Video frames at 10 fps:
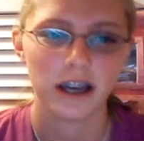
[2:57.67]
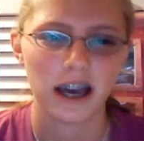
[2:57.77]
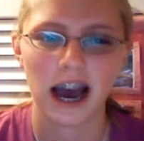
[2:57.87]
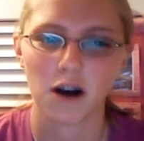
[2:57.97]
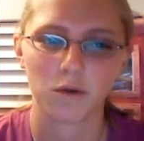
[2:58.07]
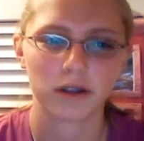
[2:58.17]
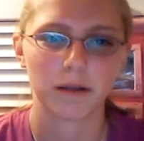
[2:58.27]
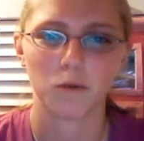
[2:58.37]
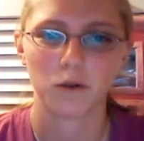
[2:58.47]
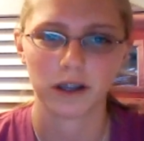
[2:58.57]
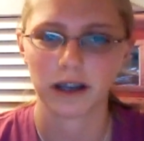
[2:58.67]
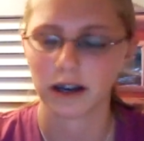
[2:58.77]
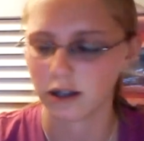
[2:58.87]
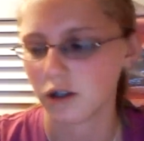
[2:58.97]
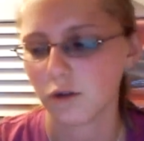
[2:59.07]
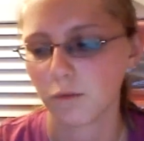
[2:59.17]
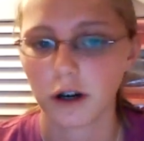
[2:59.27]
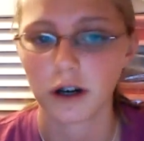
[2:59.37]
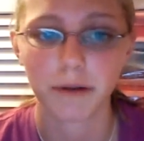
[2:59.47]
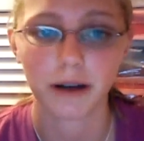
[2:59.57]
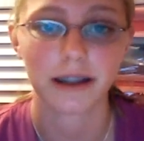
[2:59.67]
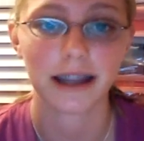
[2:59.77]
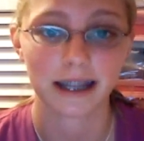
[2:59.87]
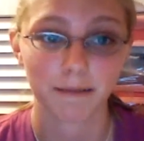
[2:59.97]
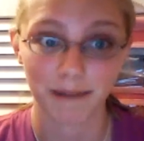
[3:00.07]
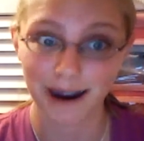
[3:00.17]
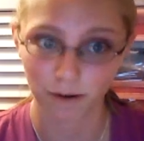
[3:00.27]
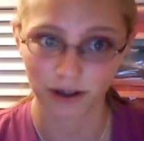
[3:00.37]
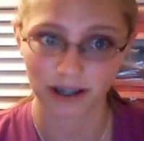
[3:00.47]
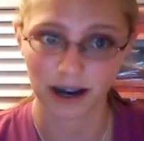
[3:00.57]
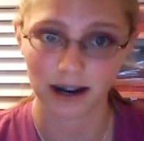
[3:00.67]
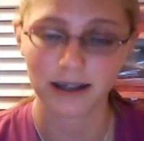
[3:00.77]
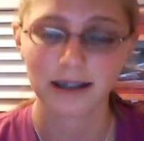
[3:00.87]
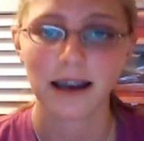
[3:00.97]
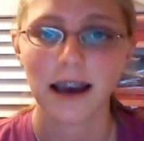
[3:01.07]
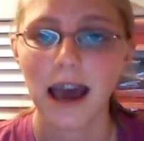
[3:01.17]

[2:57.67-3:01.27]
how some orthodontists work, but that's my orthodontist.